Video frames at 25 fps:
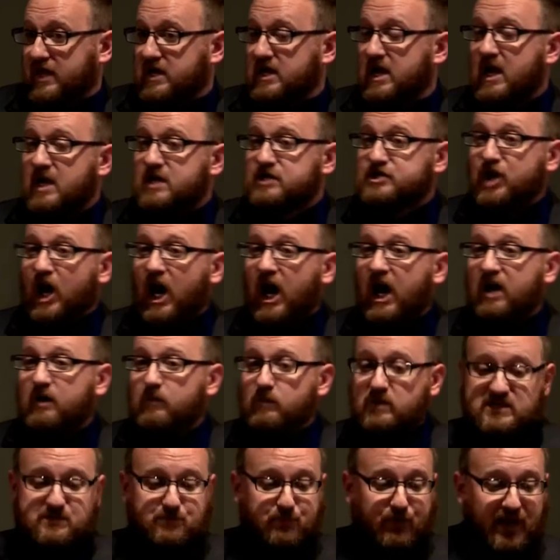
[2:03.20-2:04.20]
that
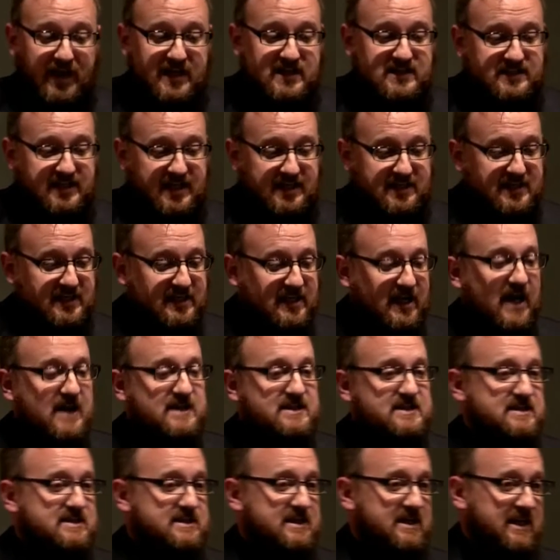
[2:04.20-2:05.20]
John was placed into
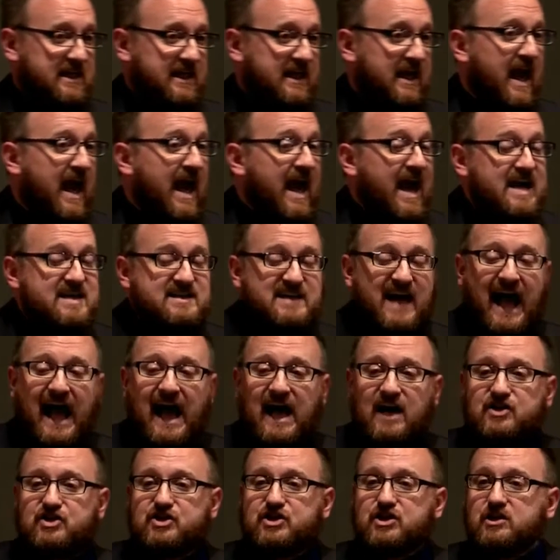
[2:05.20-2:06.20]
custody is
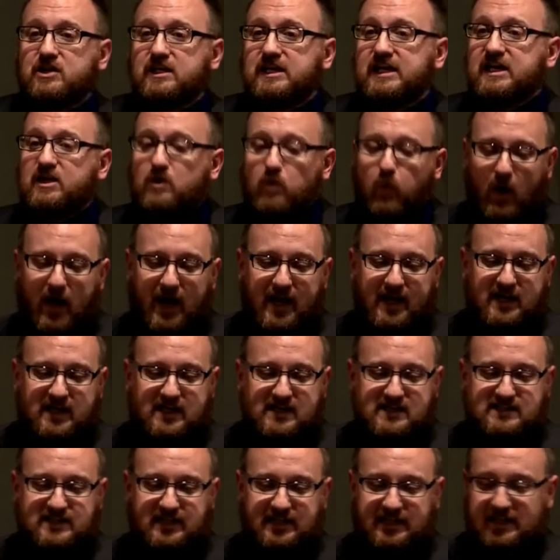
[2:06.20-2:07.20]
actually
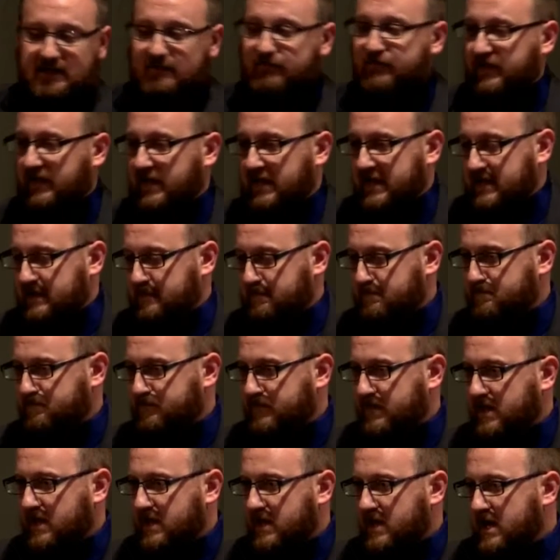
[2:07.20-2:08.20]
quite significant.
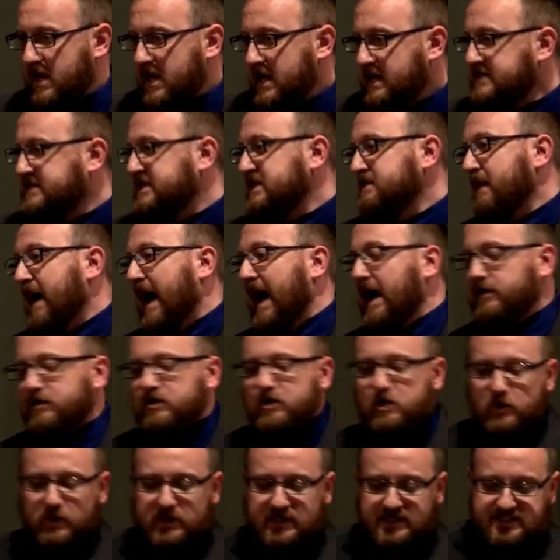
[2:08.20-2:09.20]
You see,
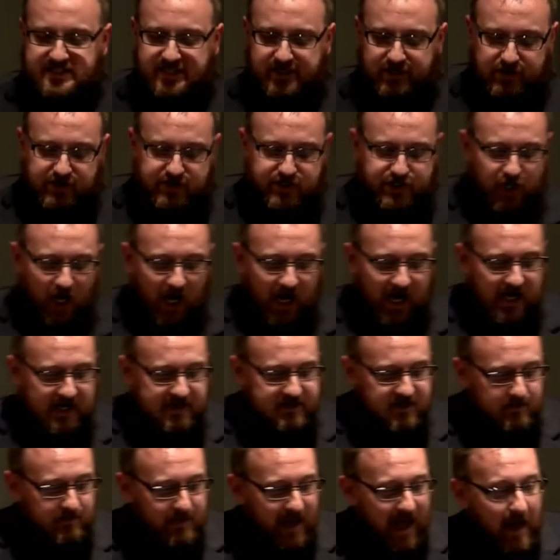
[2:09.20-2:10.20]
Matthew considered
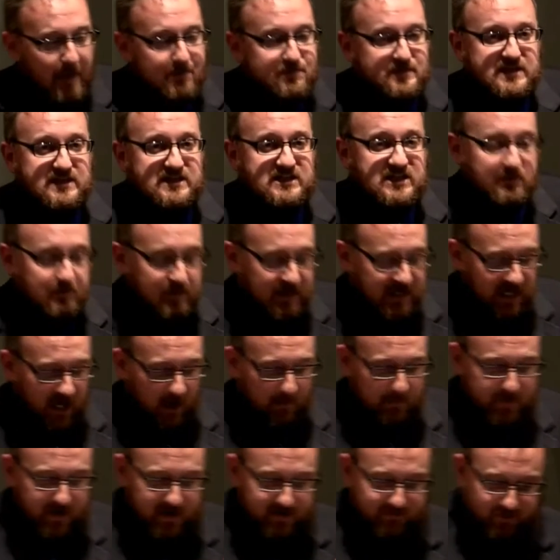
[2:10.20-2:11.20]
John the Baptist to be
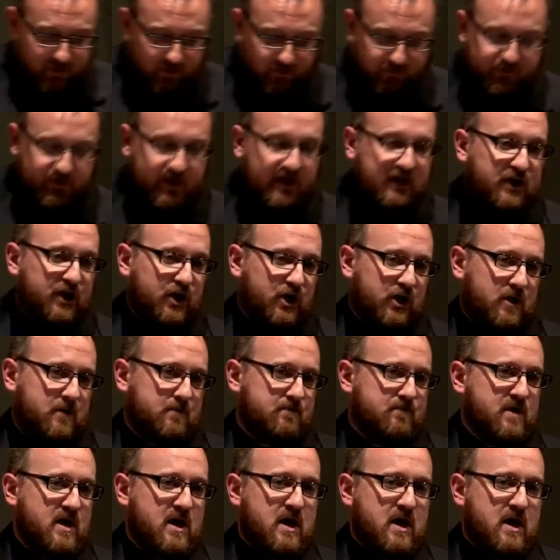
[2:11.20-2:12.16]
a pivotal figure,